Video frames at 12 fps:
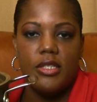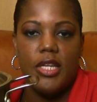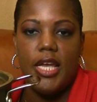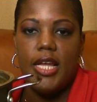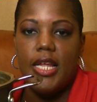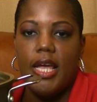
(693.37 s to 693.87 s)
The
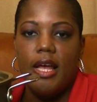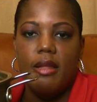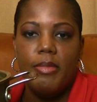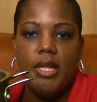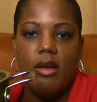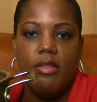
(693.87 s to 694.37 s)
heating
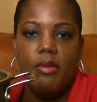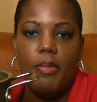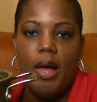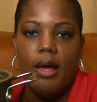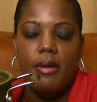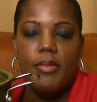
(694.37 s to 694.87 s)
element on the
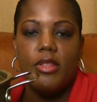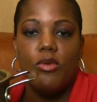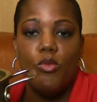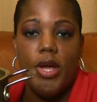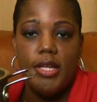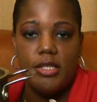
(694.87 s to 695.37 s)
bottom and the
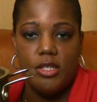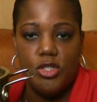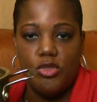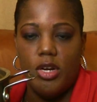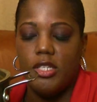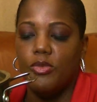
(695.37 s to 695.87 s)
way it's
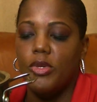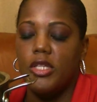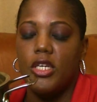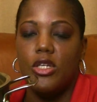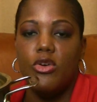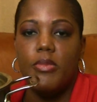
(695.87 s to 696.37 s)
constructed with
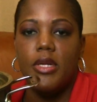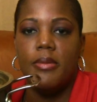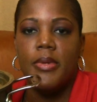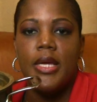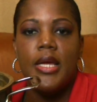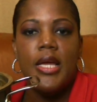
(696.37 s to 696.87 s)
the aluminum